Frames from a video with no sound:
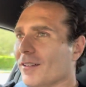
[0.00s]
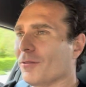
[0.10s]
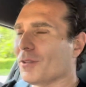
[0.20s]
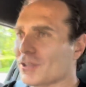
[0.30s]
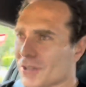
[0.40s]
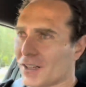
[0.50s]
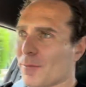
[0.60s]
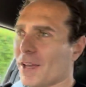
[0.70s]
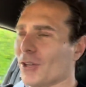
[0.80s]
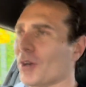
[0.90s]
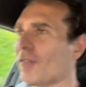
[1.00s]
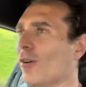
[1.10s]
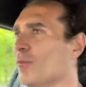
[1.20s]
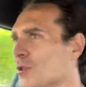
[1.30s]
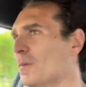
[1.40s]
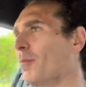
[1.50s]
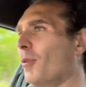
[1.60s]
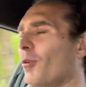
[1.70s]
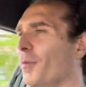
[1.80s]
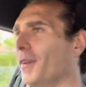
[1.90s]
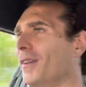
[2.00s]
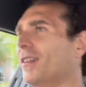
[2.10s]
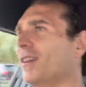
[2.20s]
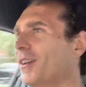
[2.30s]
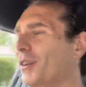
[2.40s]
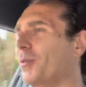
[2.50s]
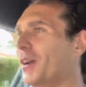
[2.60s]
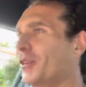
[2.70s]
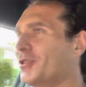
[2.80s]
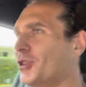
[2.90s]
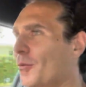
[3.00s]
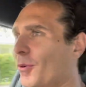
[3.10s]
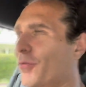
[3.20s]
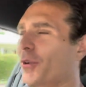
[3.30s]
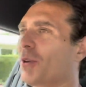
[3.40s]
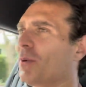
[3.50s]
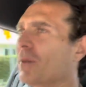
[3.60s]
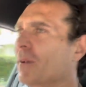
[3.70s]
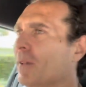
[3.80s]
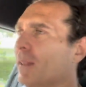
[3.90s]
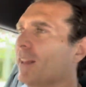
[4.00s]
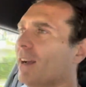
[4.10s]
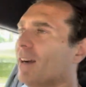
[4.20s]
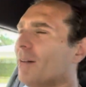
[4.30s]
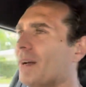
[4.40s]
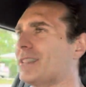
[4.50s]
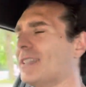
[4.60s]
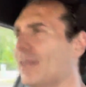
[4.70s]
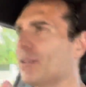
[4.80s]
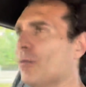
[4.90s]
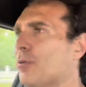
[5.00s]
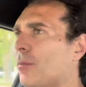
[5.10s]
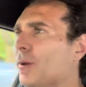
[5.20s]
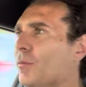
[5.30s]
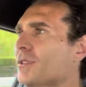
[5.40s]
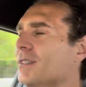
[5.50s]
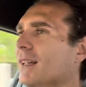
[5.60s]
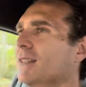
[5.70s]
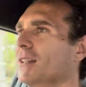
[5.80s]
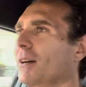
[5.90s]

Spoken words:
which is gonna be annoying for most people, but quite enjoyable for you. I'm still having the problem with that